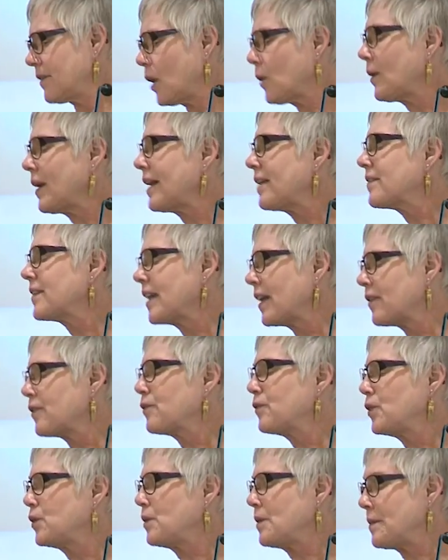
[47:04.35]
I have another
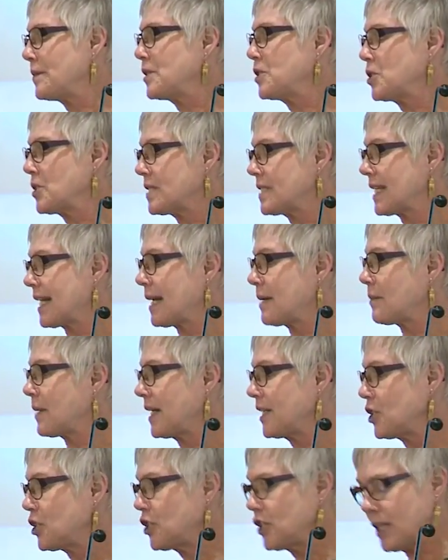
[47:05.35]
few images that I
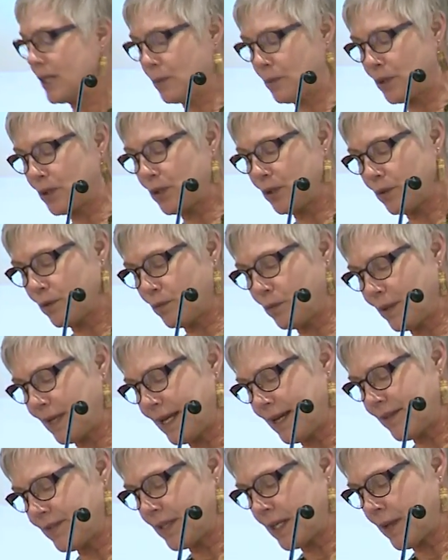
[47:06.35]
might share with you if we
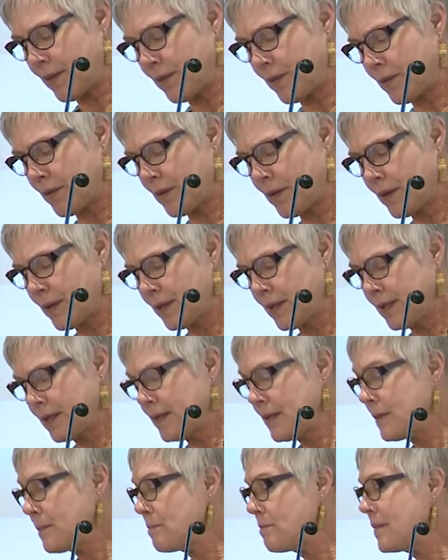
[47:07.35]
have another
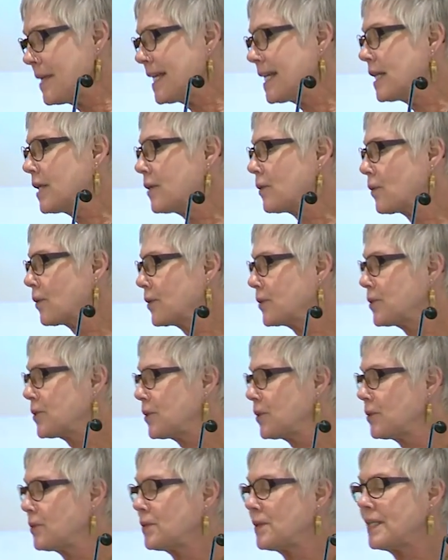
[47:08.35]
minute or
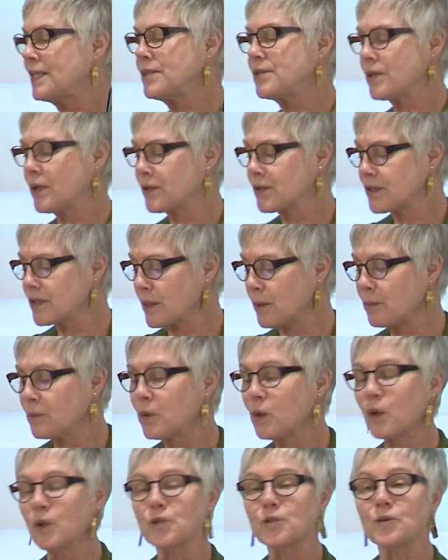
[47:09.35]
two. These are some
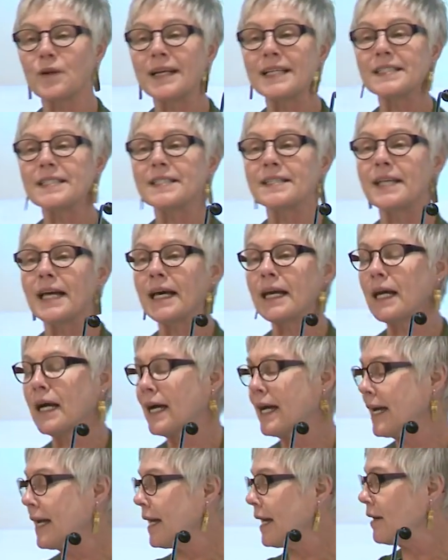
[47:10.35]
portraits that
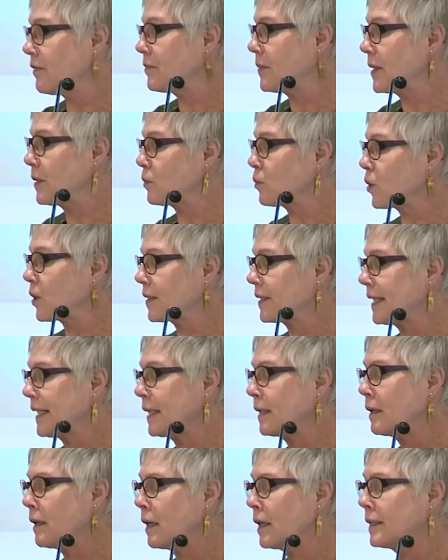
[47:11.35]
I have been
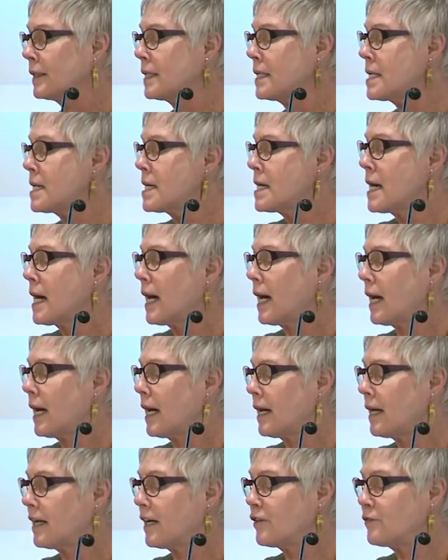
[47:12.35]
working on
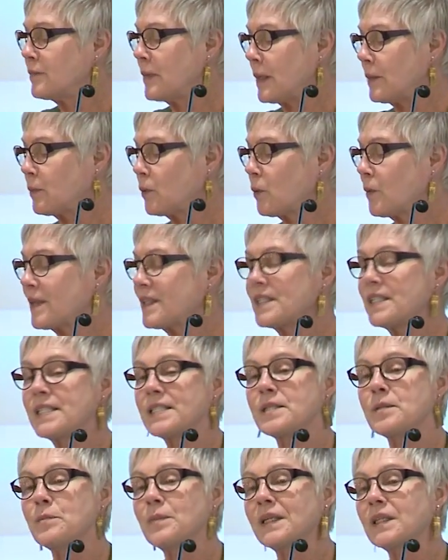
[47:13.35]
of people with
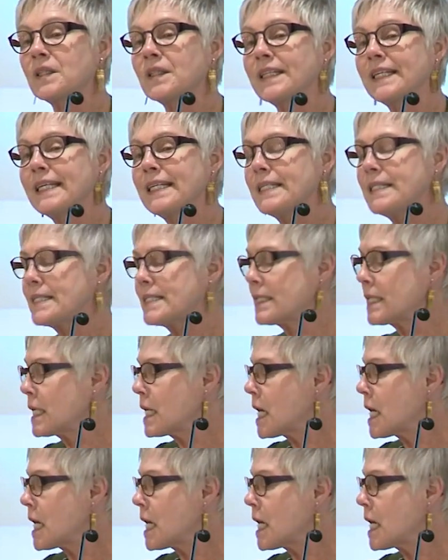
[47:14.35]
disabilities.